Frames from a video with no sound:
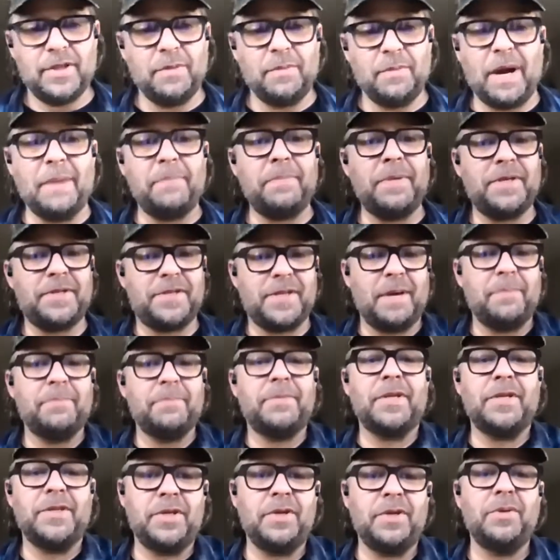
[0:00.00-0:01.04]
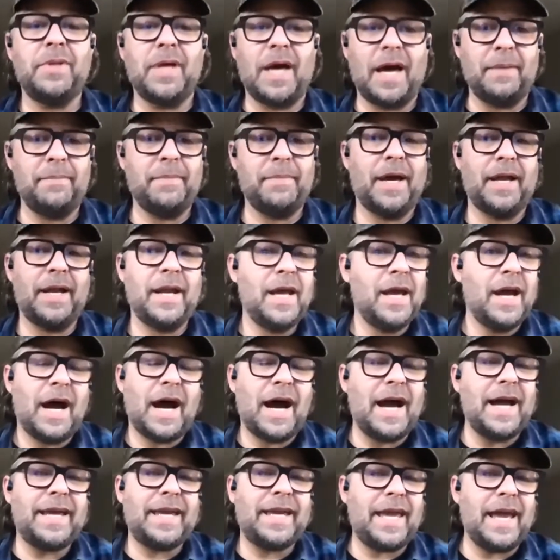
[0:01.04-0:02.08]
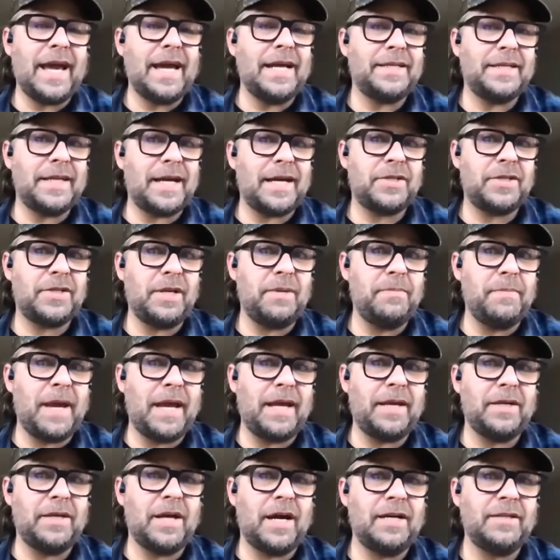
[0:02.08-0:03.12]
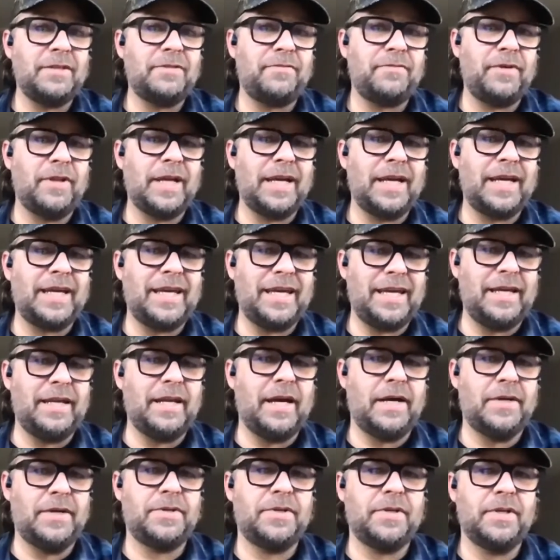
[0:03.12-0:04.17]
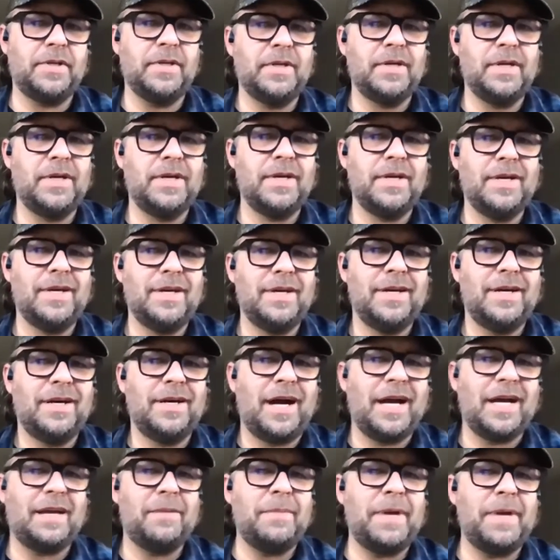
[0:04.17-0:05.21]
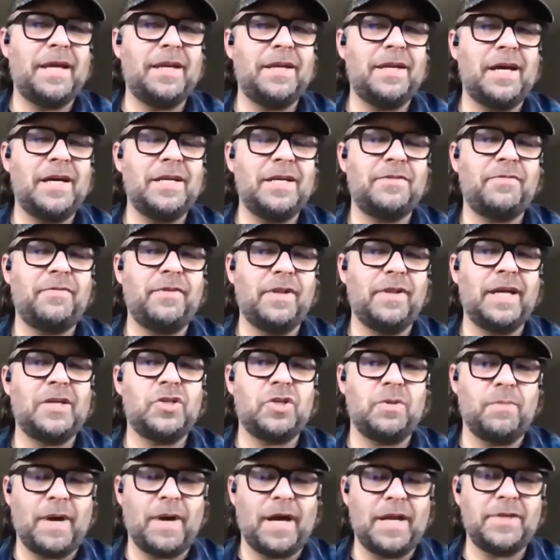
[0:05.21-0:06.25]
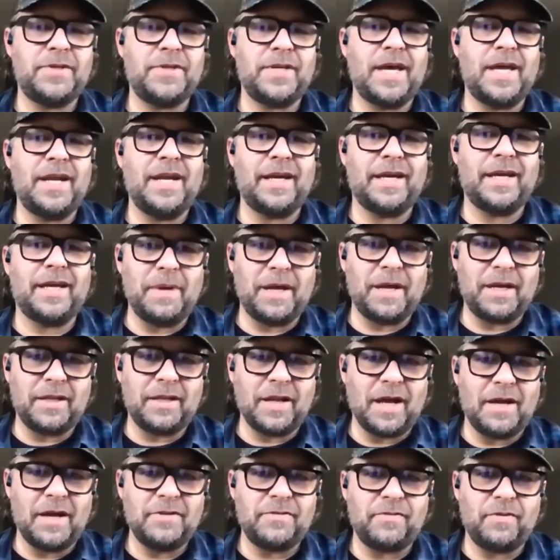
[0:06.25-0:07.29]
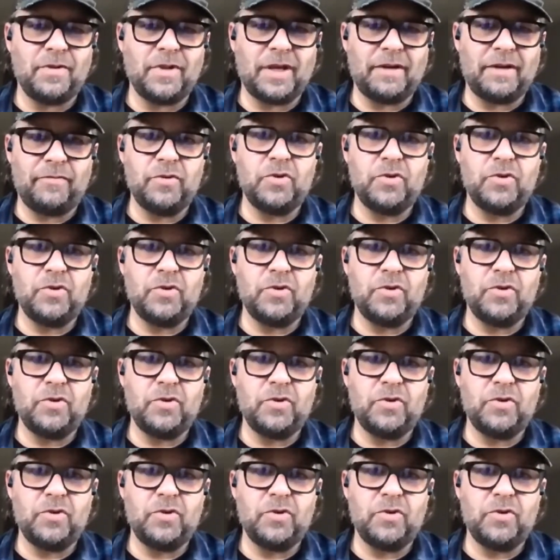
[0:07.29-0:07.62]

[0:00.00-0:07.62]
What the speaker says: there might be something to that, man. I can't actually make knives feel like he does. I can make knives feel like Shibata-san. I can make knives feel like